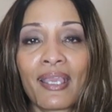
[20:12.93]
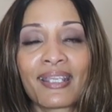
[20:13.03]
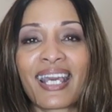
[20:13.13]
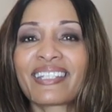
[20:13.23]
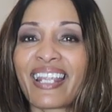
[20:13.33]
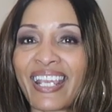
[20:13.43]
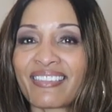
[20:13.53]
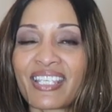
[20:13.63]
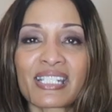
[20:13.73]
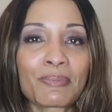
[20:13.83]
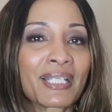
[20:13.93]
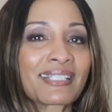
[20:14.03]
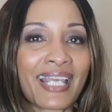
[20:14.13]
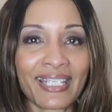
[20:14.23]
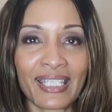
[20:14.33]
And I like these
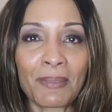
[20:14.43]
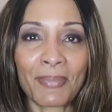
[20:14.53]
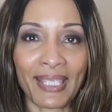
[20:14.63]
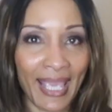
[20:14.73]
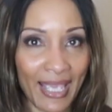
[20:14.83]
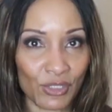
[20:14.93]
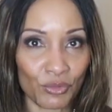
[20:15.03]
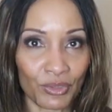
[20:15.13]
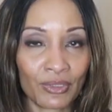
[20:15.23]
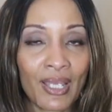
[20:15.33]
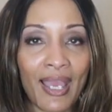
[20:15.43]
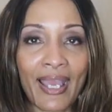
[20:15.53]
because I can keep it casual.